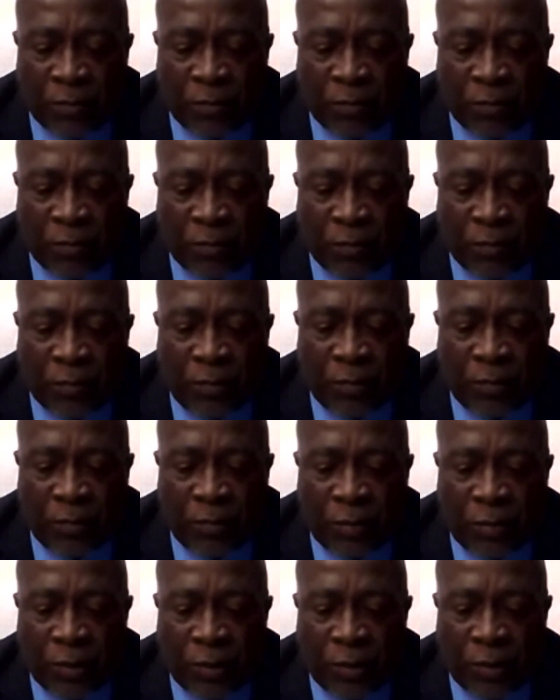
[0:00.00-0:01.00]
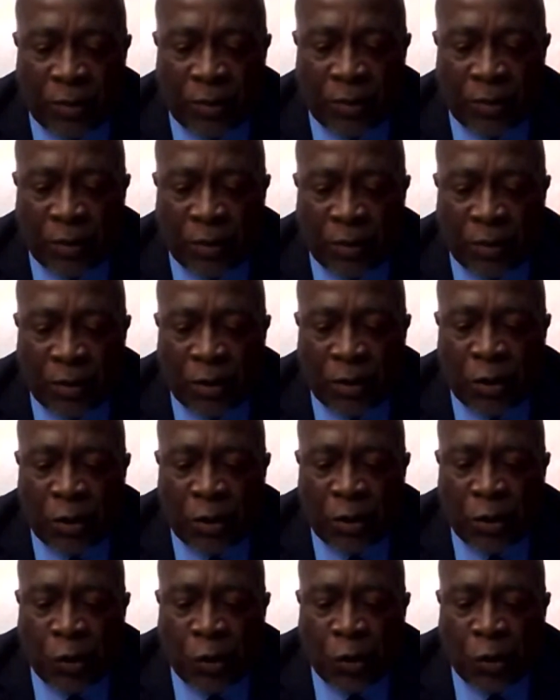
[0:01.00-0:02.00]
Mr. Chairman,
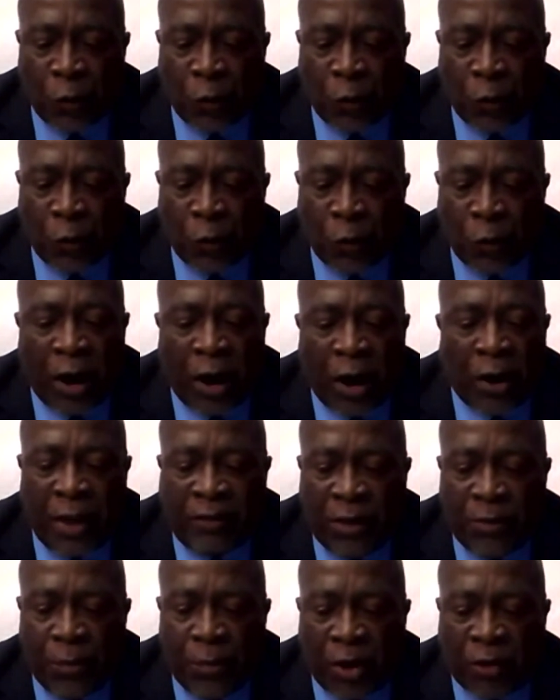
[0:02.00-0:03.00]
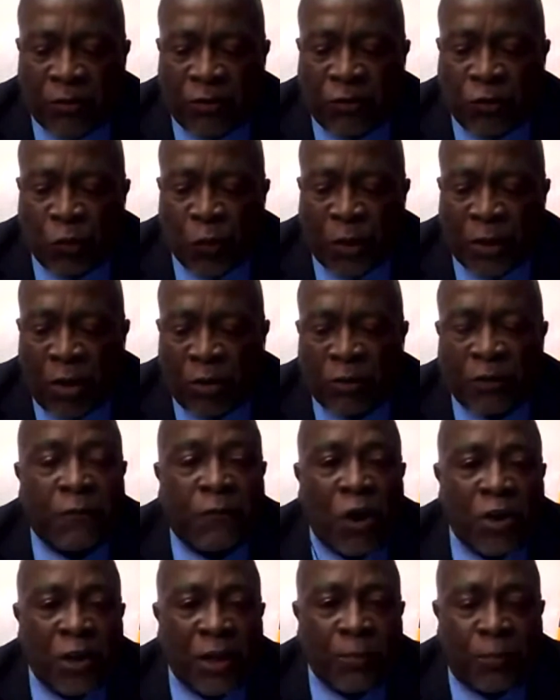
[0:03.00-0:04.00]
we are 18 months
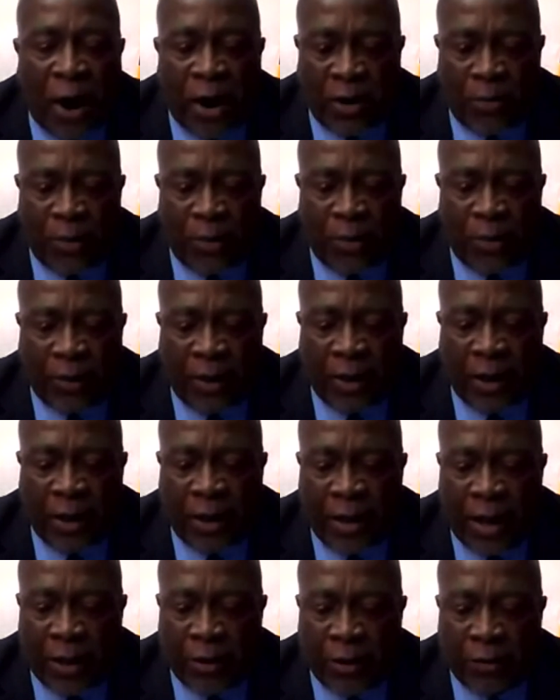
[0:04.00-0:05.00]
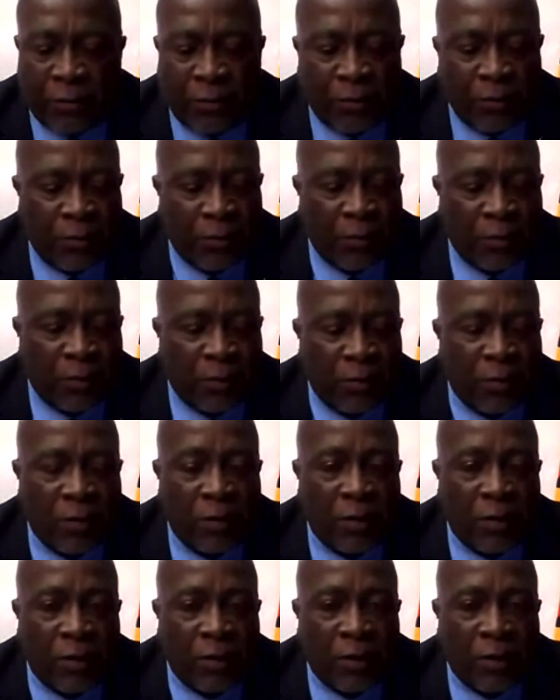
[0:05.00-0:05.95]
without a functioning parliament in Guyana.